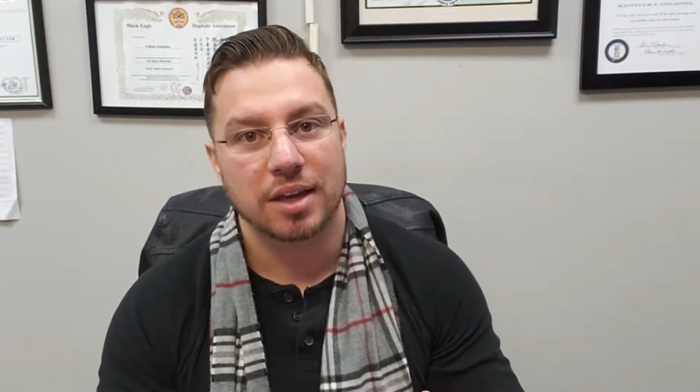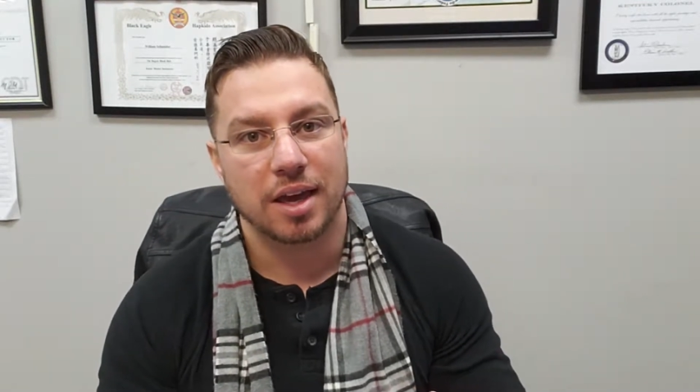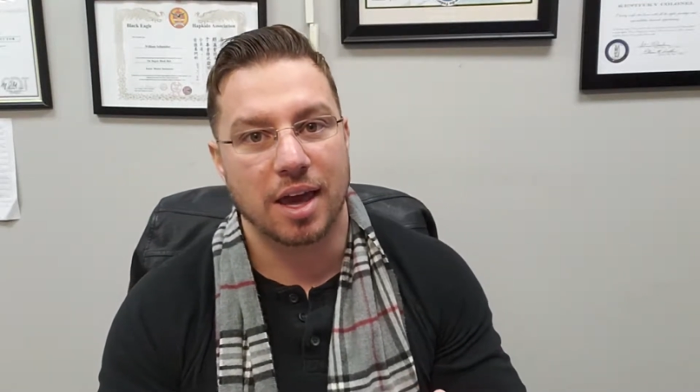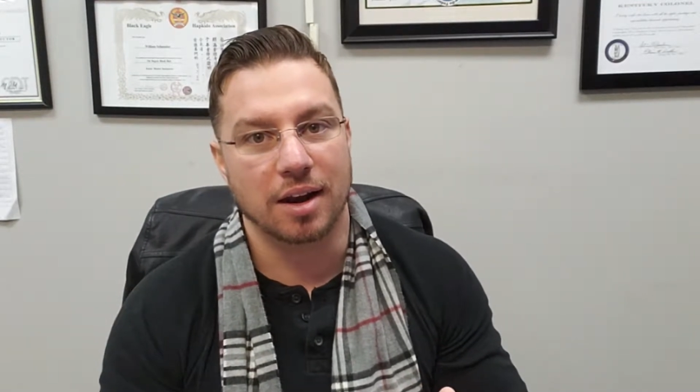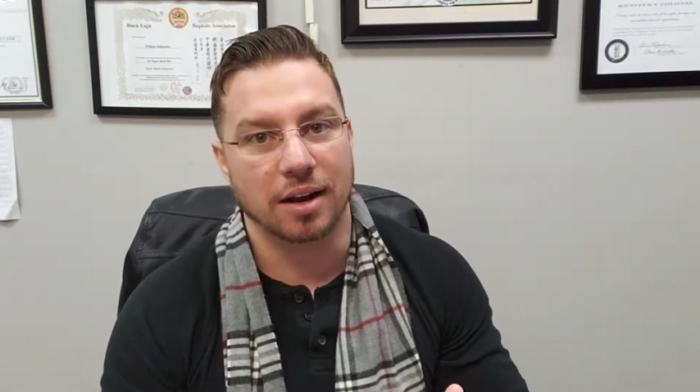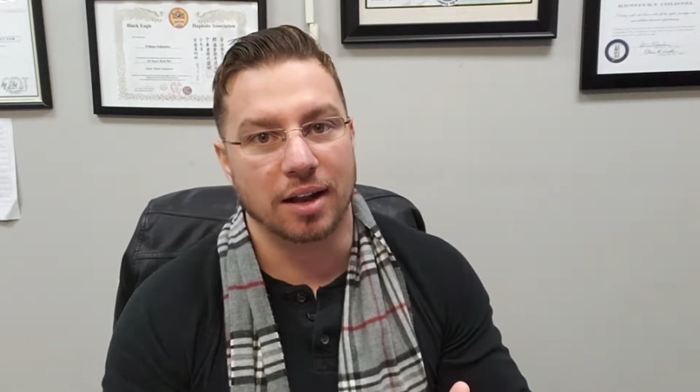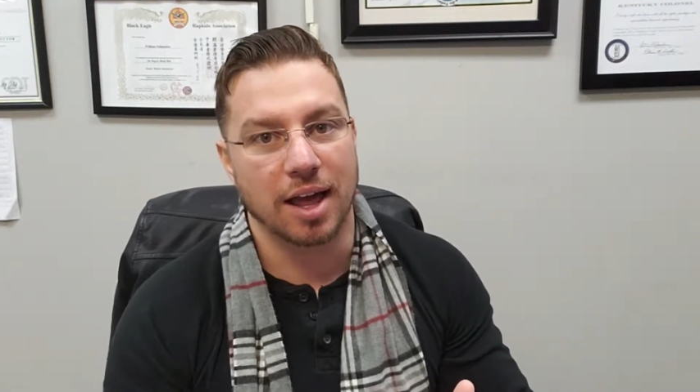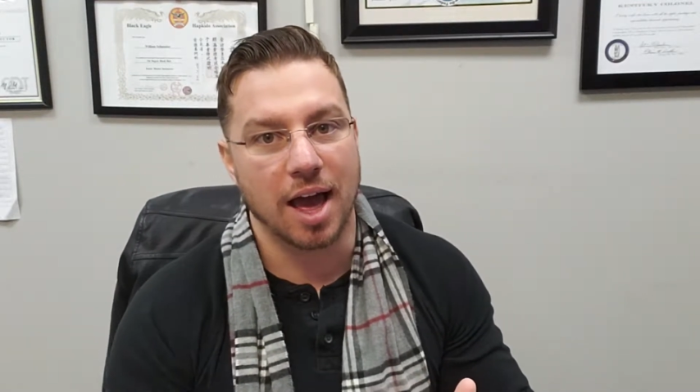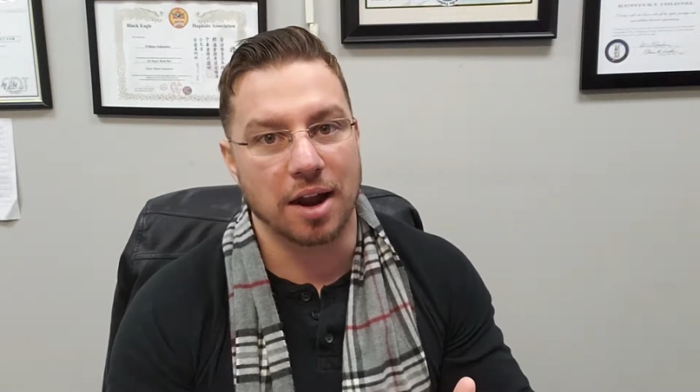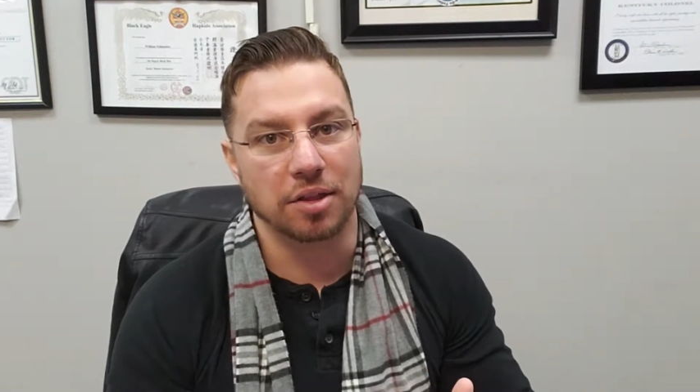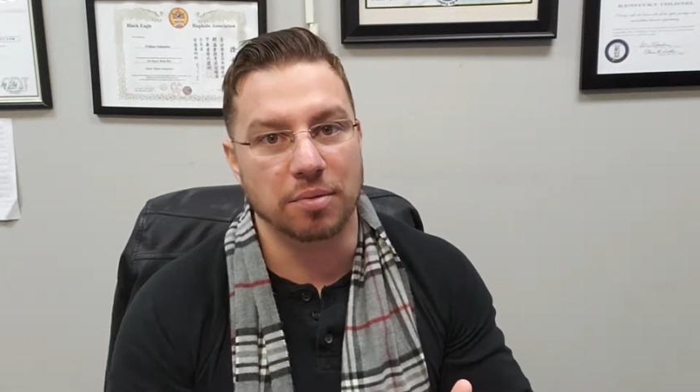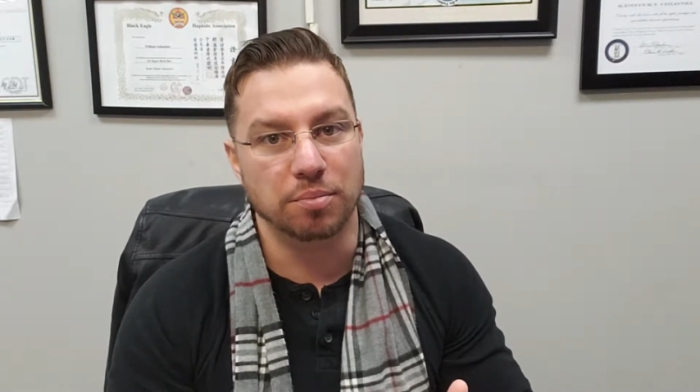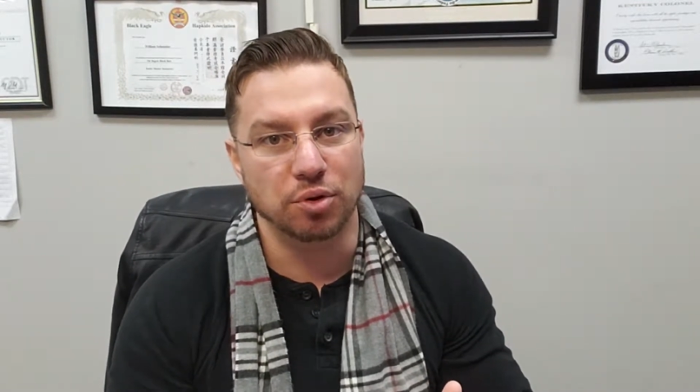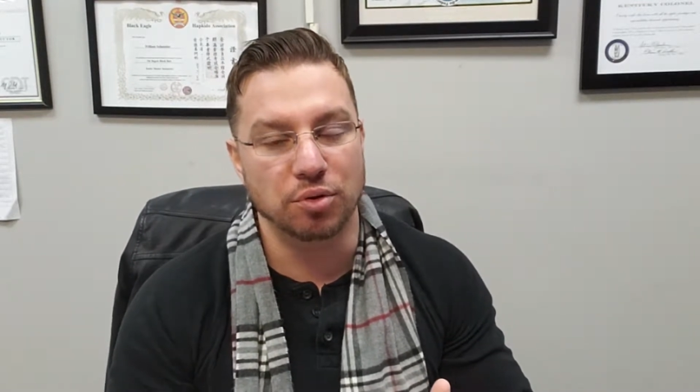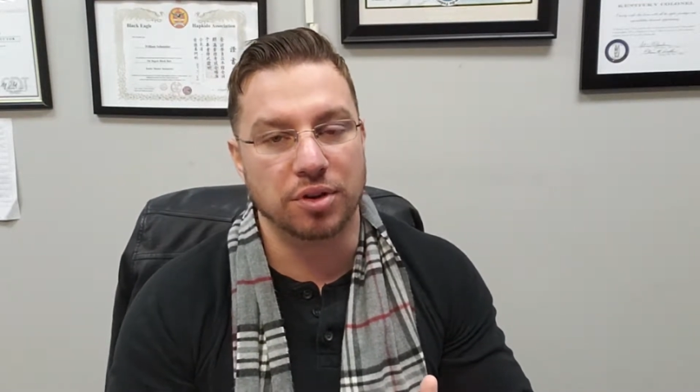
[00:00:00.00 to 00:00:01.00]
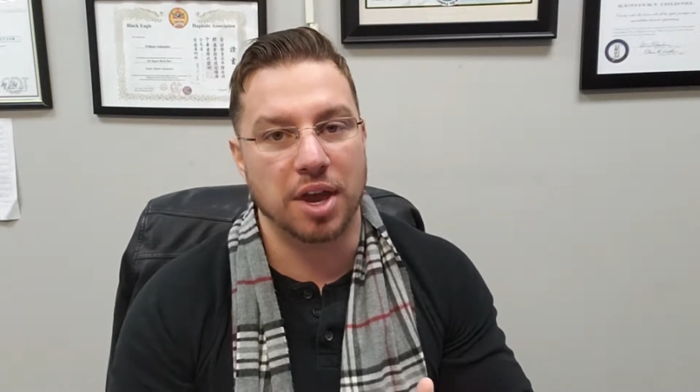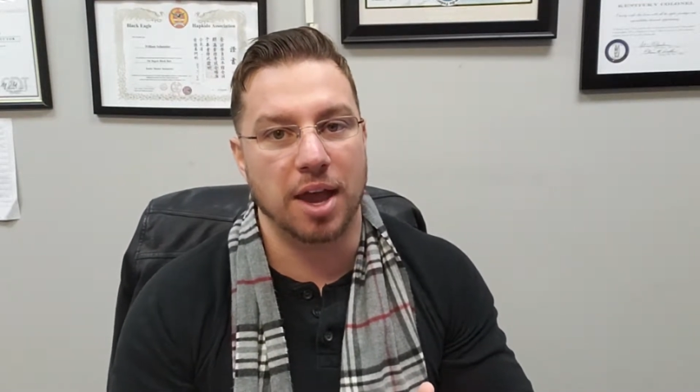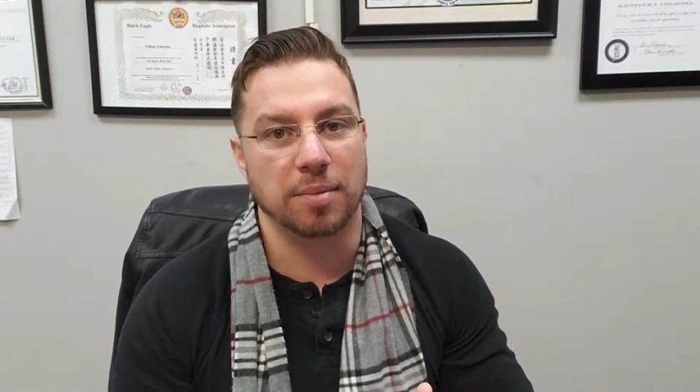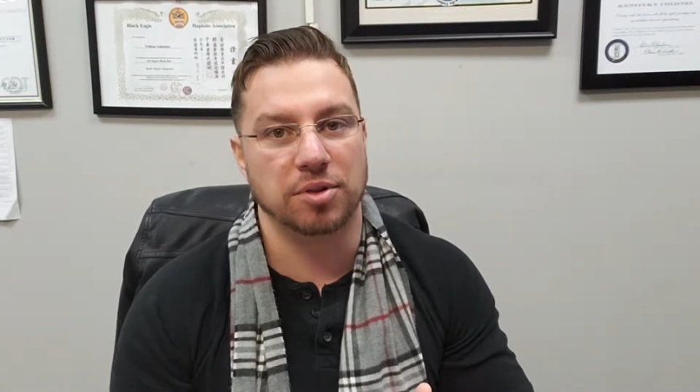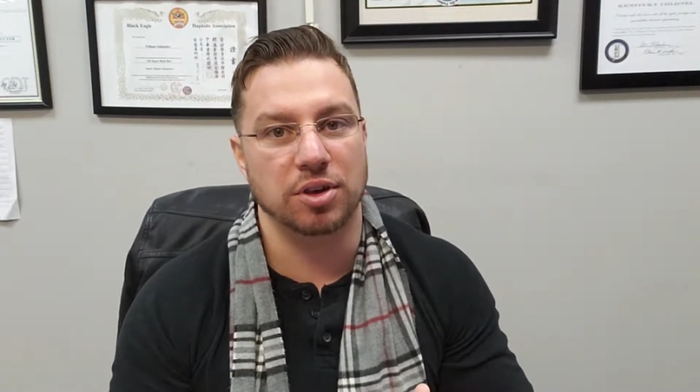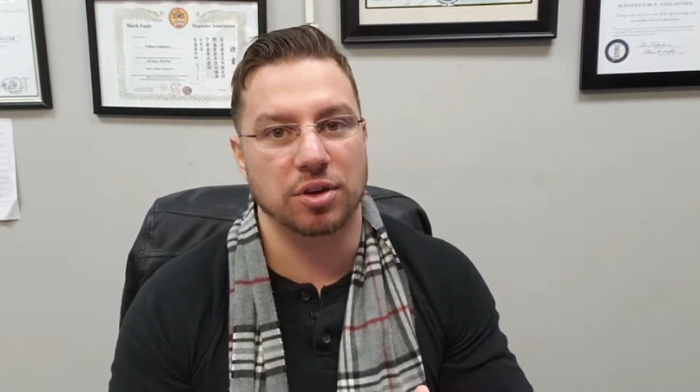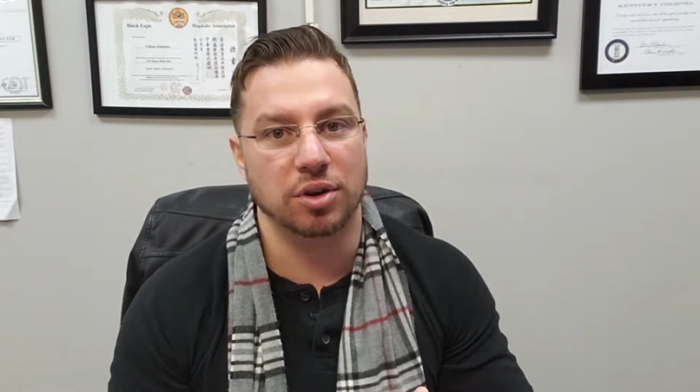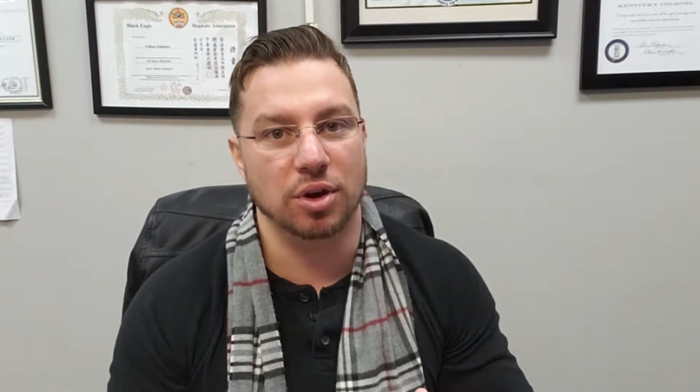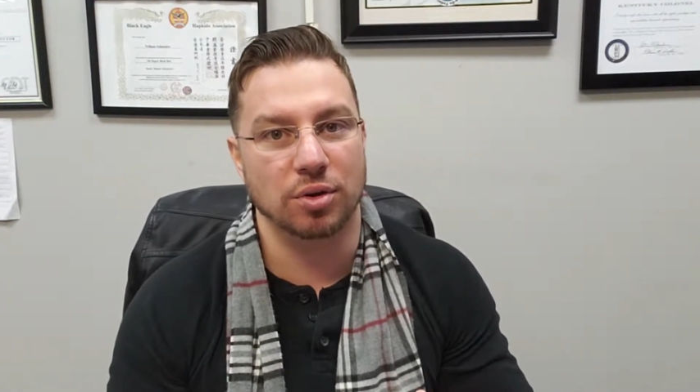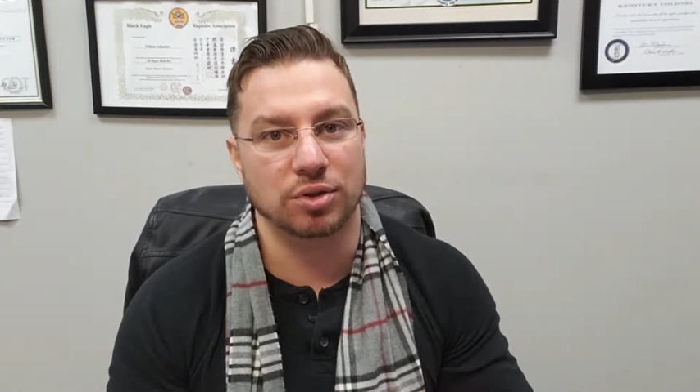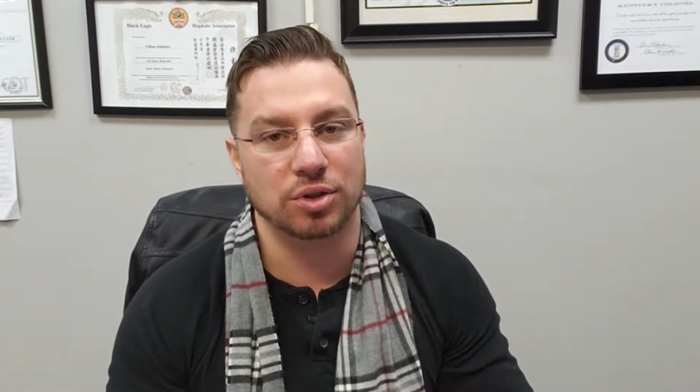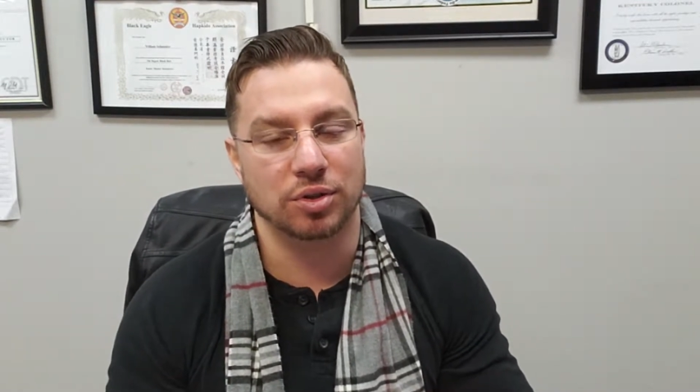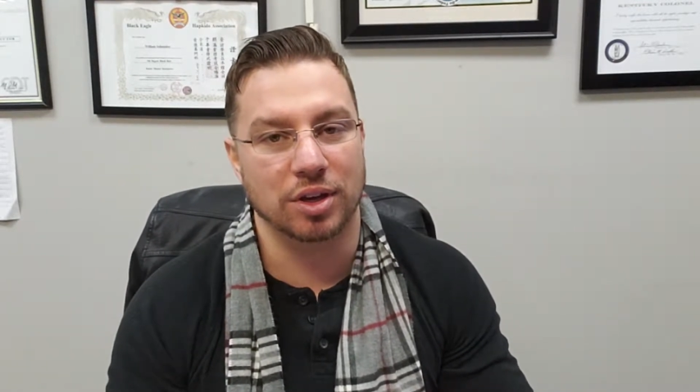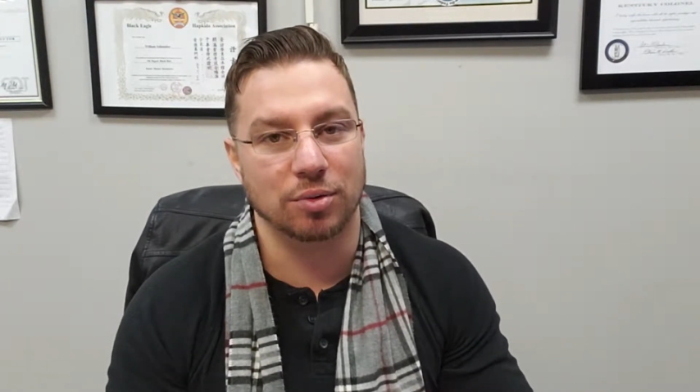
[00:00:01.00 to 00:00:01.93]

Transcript: and a lot of the boot camps that you go to,